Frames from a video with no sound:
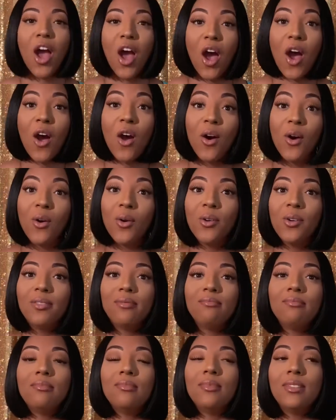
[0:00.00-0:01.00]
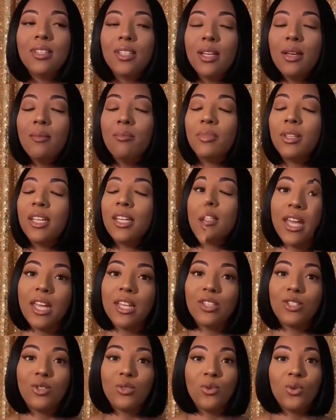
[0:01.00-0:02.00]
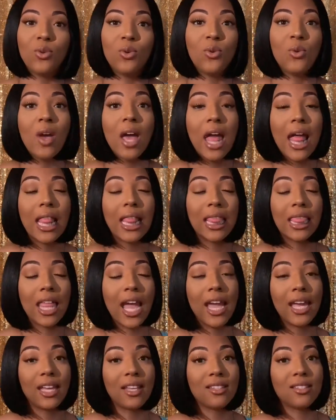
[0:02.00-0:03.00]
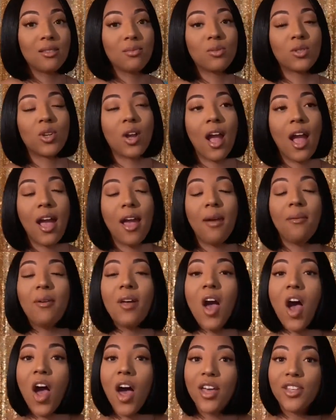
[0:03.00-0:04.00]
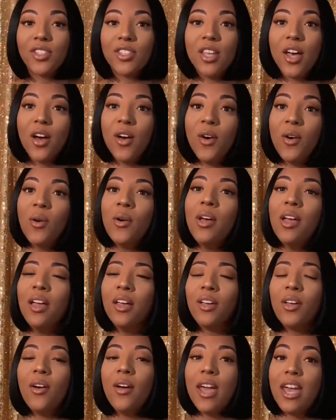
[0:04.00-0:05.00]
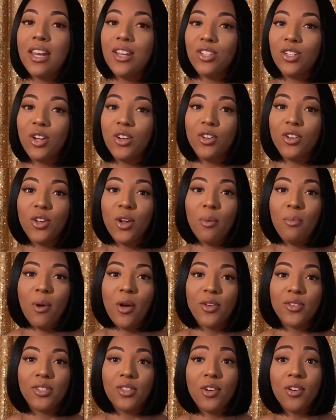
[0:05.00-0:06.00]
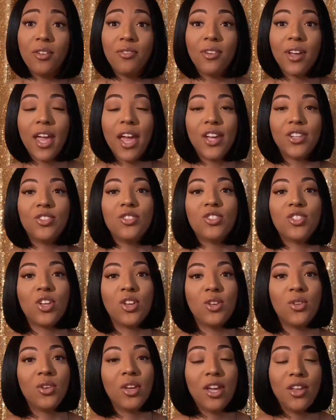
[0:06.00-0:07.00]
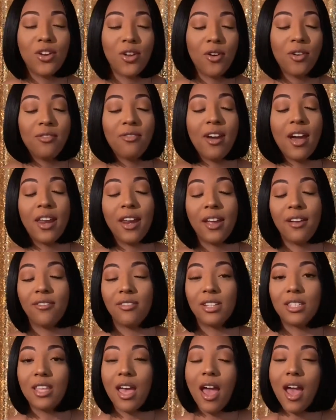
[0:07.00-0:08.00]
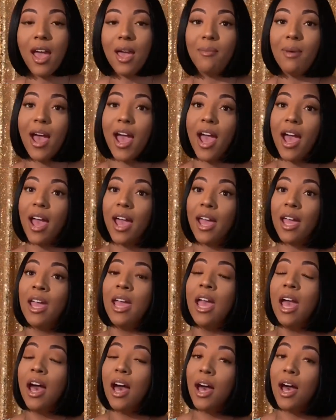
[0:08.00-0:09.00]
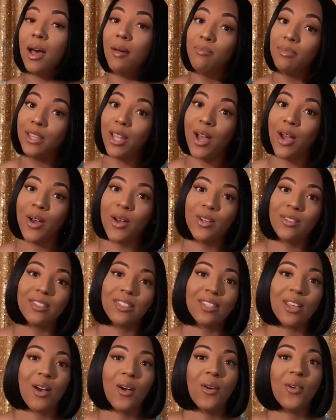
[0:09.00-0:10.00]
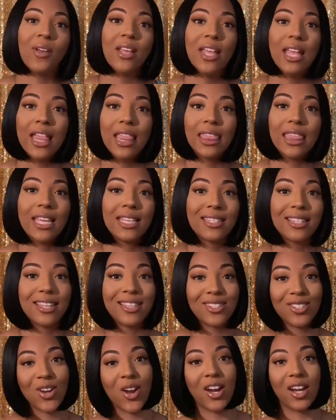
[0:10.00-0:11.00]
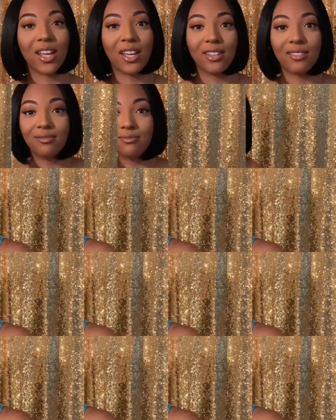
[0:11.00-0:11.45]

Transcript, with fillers: Oh, please don't forget to like and subscribe. Also, go ahead and turn on your post notifications so you'll get notified every time I upload. So let's get started.